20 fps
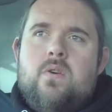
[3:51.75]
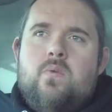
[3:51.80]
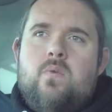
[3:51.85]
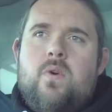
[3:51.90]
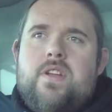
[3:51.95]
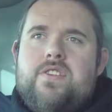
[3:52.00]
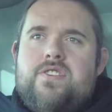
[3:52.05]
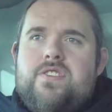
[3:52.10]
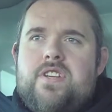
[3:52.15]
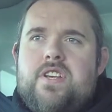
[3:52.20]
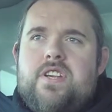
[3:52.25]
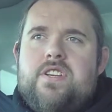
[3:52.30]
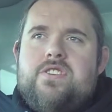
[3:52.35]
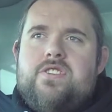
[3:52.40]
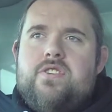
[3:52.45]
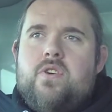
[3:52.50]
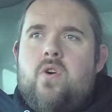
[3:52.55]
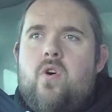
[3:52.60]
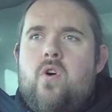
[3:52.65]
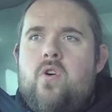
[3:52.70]
which is
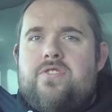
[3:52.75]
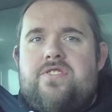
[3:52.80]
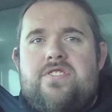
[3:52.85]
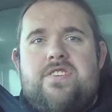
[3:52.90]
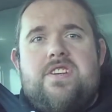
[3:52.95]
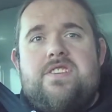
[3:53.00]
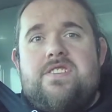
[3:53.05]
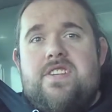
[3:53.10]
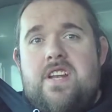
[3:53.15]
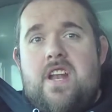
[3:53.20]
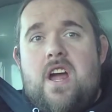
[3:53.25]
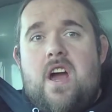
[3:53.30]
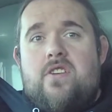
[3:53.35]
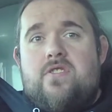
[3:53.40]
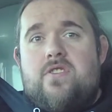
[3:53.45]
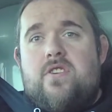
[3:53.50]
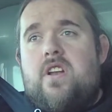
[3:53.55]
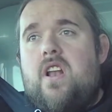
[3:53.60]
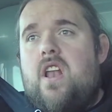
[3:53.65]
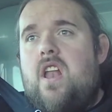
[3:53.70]
your
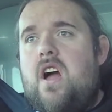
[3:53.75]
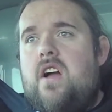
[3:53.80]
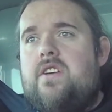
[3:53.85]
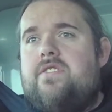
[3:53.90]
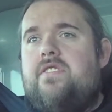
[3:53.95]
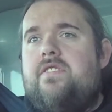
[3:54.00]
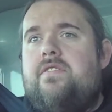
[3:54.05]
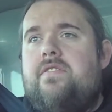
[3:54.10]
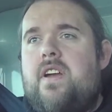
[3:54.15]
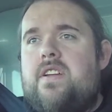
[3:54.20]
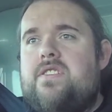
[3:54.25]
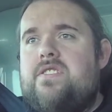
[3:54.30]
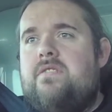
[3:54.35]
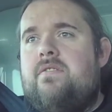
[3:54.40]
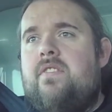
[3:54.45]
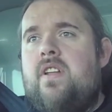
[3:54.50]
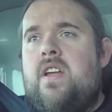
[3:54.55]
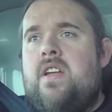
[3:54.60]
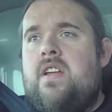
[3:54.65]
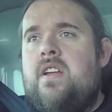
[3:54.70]
1600 class,
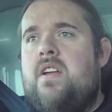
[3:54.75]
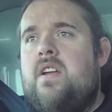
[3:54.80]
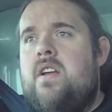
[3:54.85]
effectively.